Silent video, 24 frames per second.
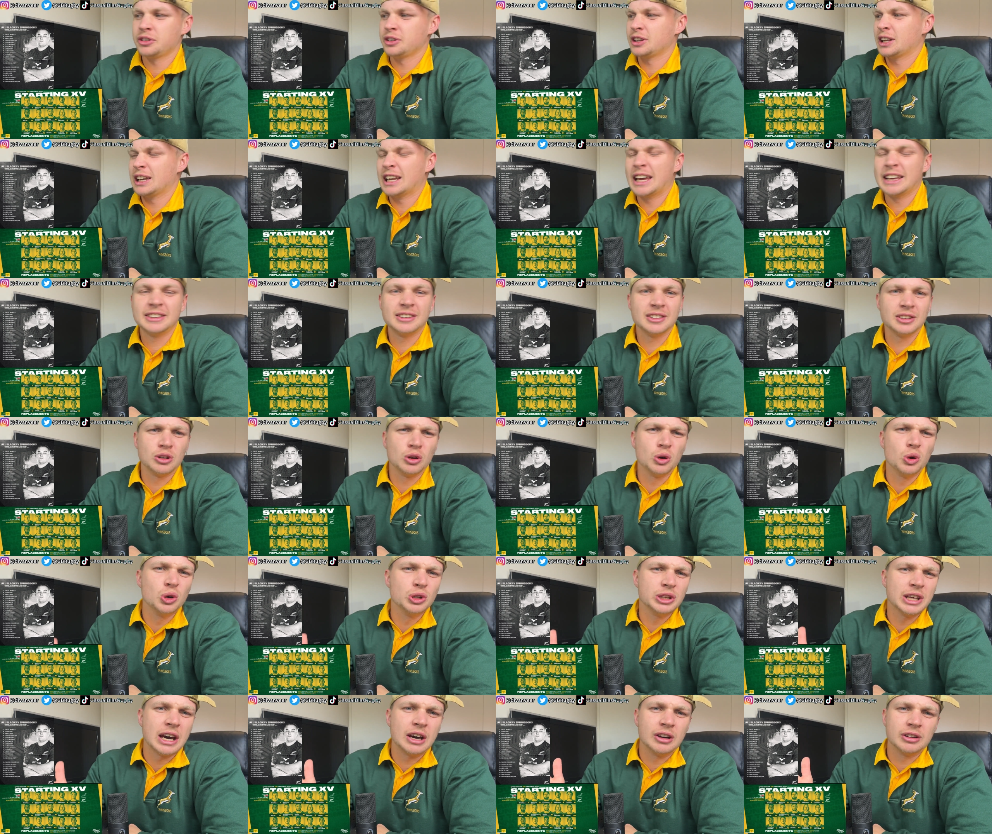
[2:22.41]
They laid the law
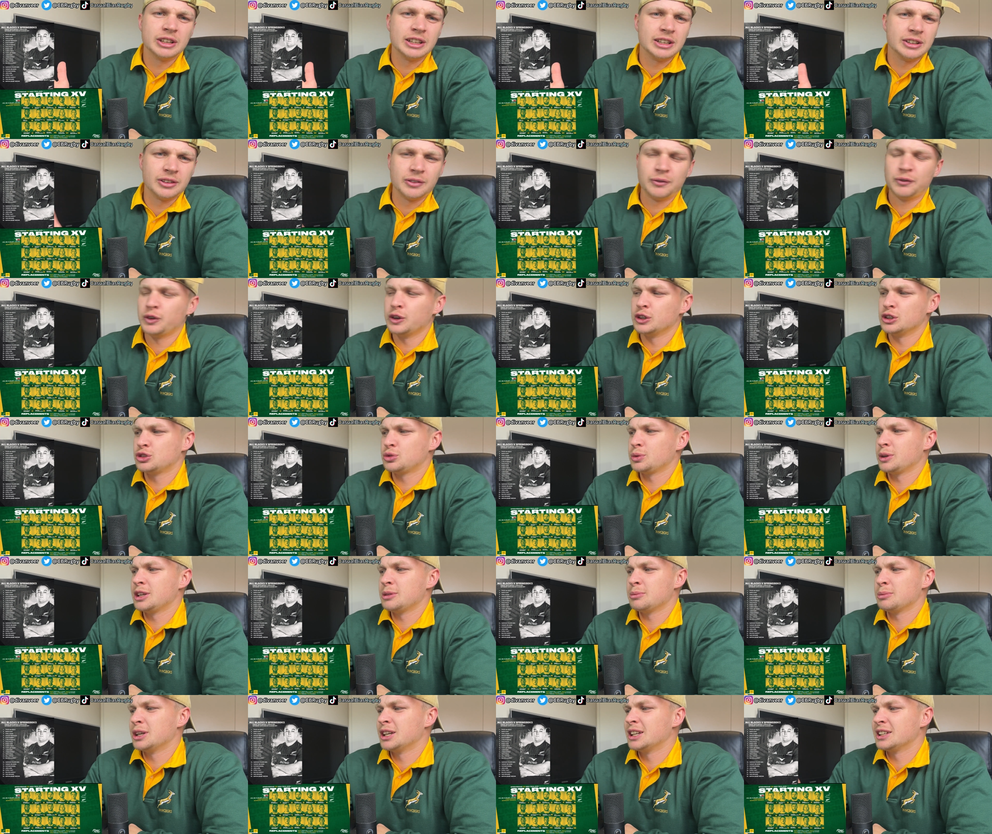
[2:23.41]
down in the first
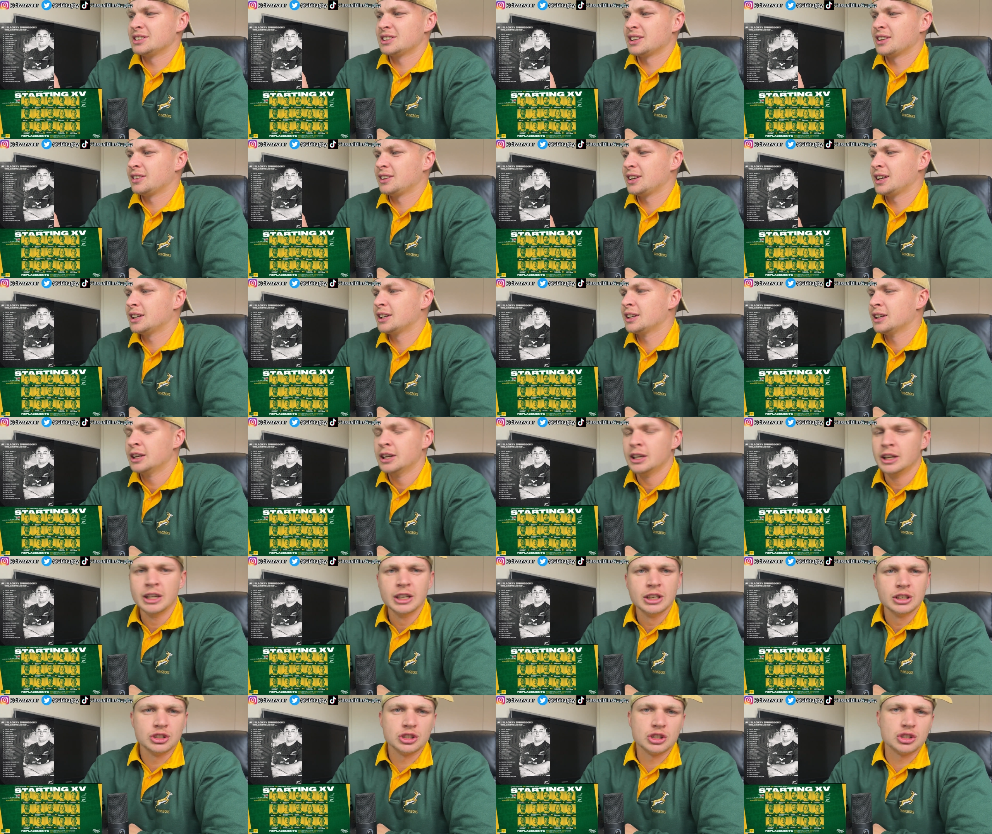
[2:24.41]
20 minutes and then
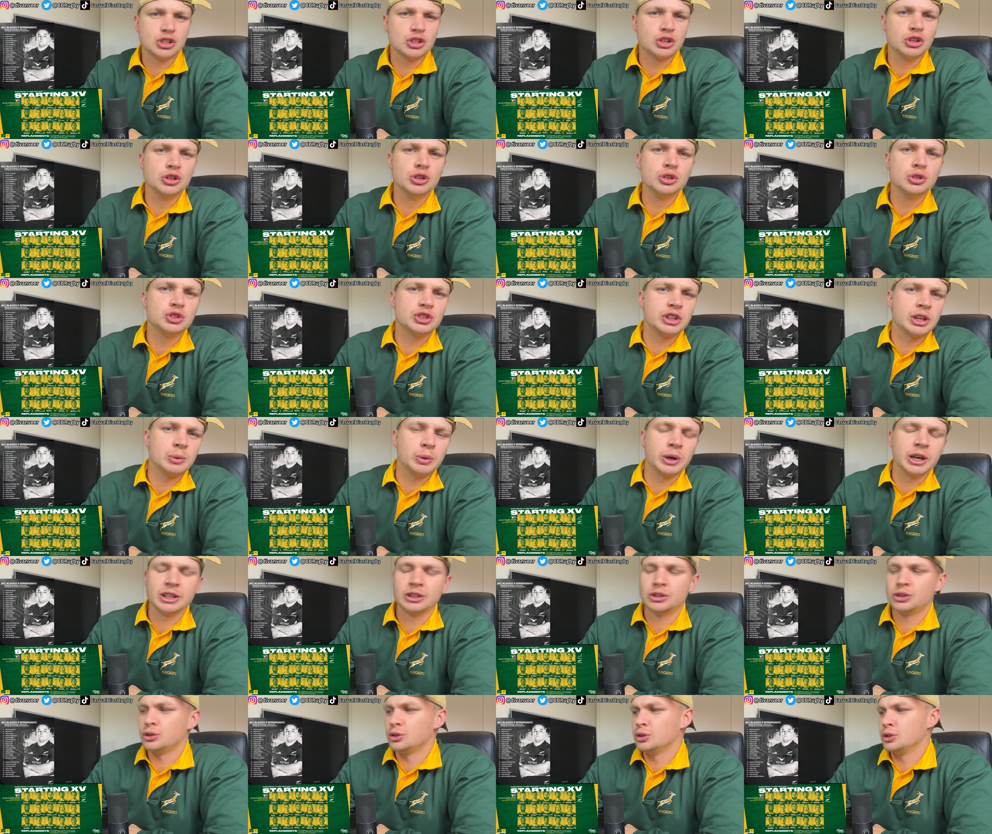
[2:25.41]
just cruised their way
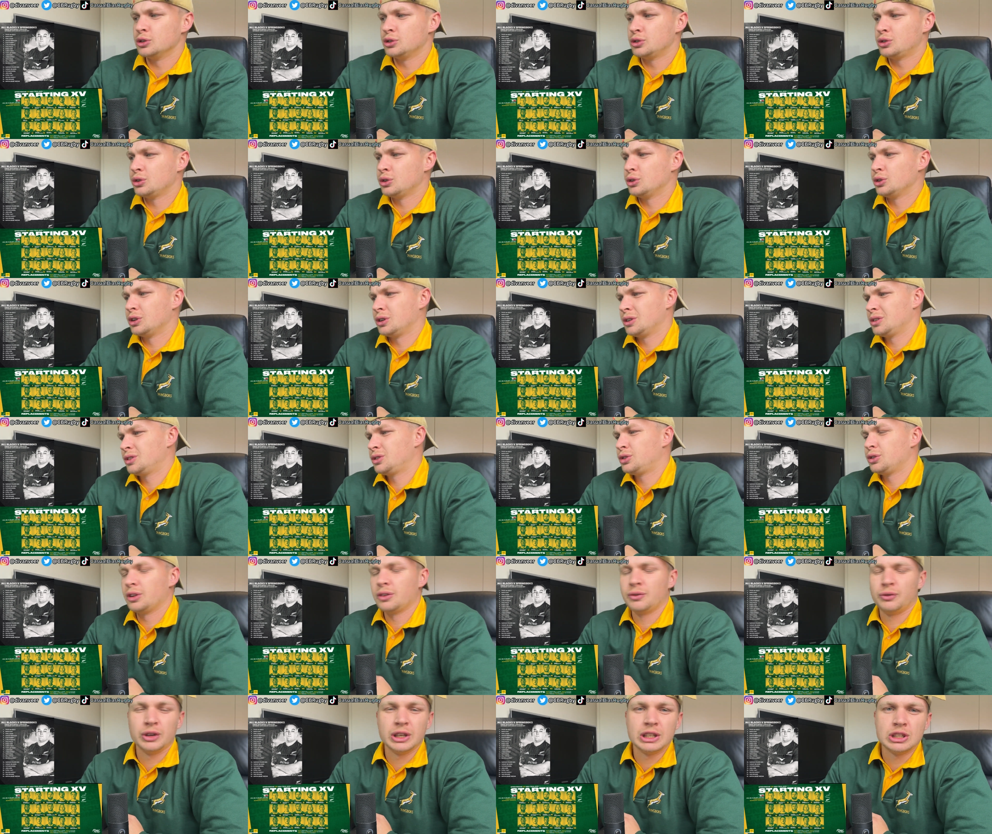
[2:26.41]
to the
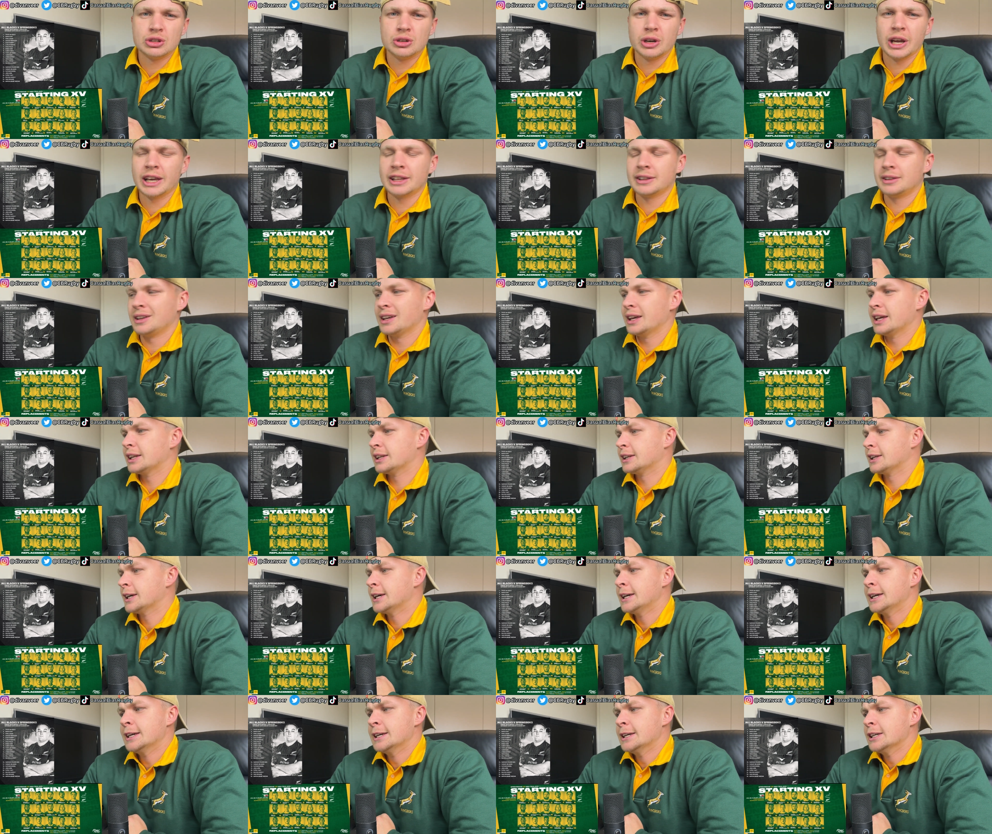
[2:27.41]
victory at the end.
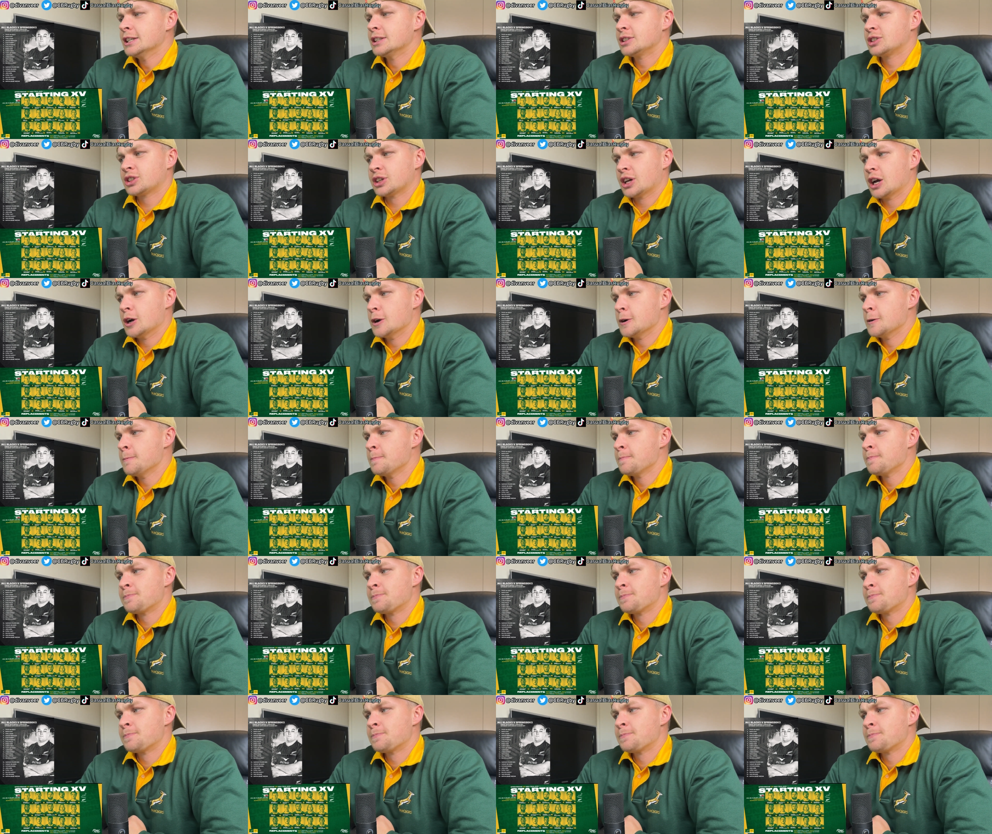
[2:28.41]
So,